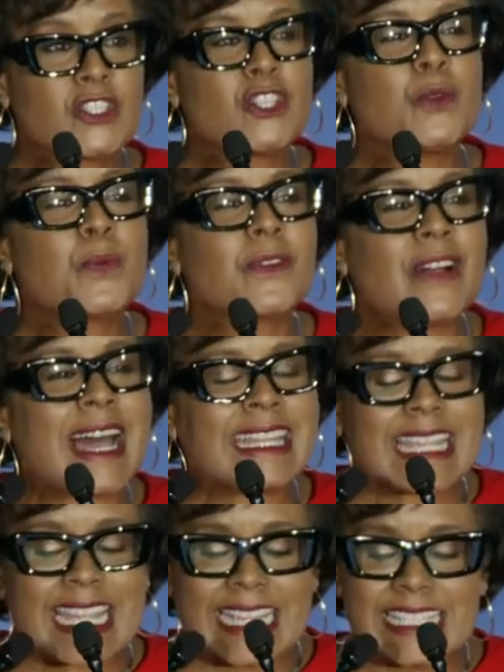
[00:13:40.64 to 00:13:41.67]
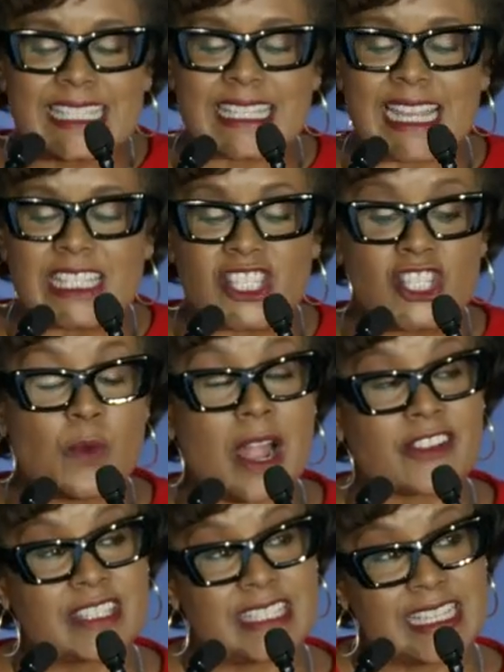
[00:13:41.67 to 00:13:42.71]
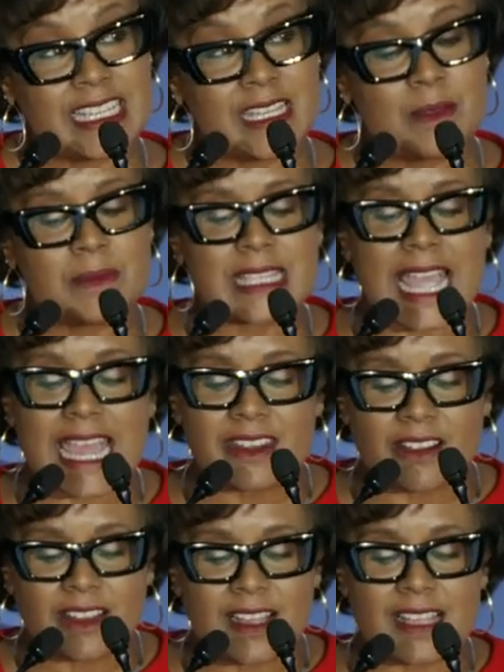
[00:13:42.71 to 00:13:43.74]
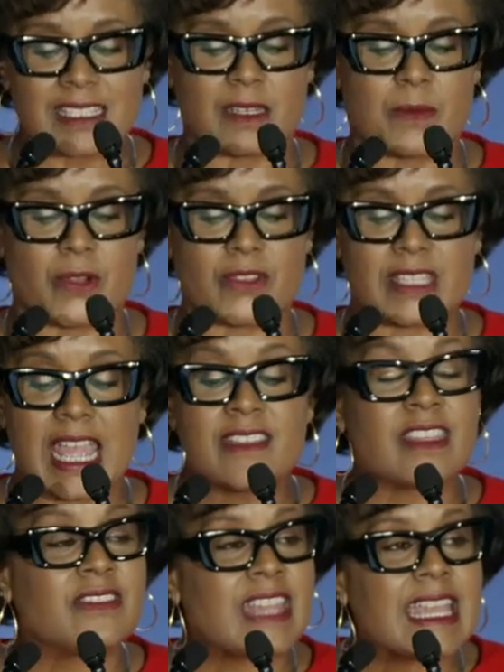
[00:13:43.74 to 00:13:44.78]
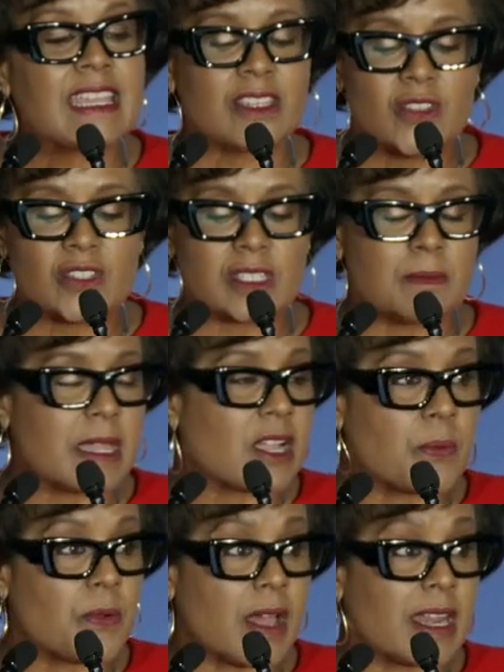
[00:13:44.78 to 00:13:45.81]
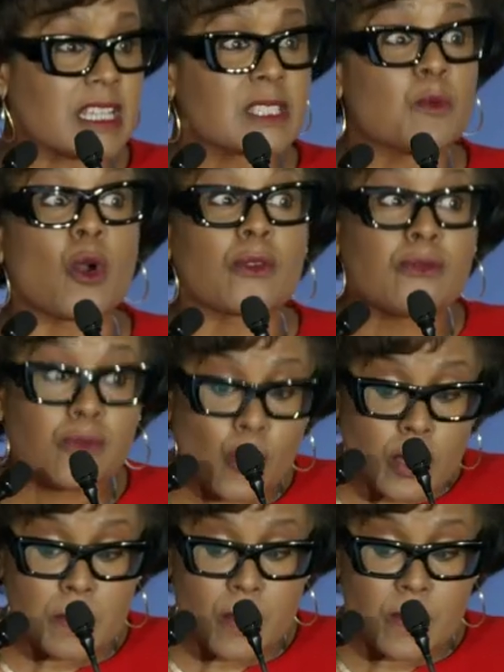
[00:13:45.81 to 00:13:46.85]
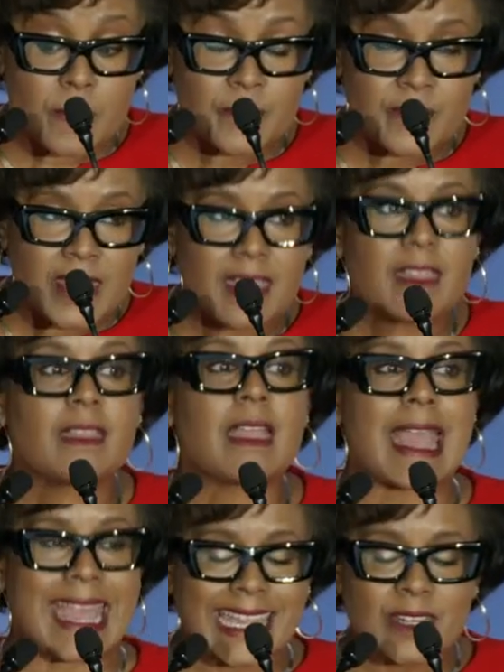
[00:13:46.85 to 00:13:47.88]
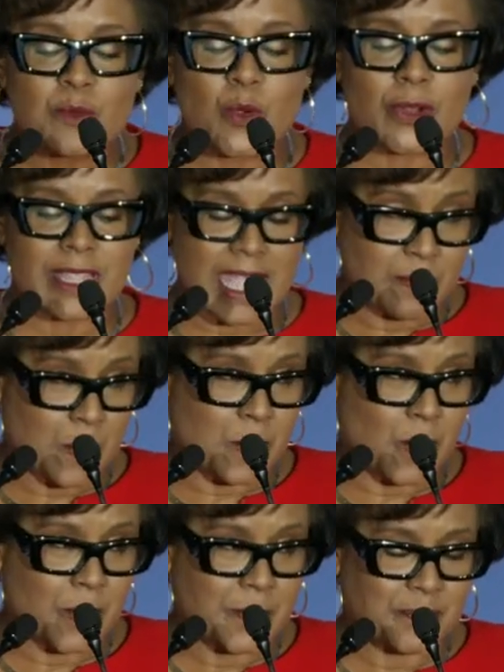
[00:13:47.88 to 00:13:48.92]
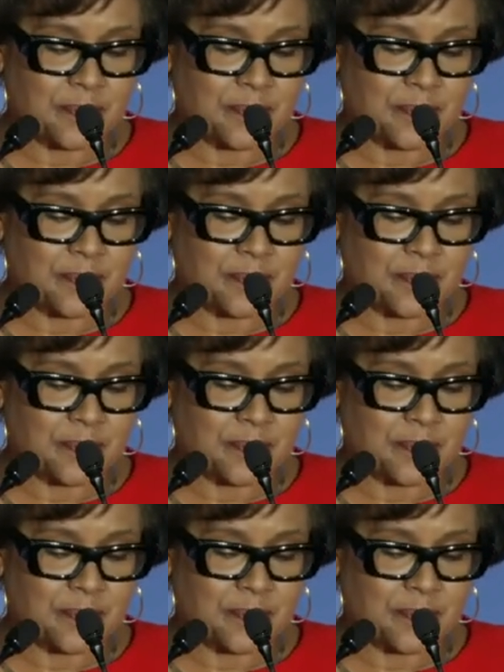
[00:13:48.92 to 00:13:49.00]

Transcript: to provide insights to our teams and our customers that they can use to make our products more affordable and more capable.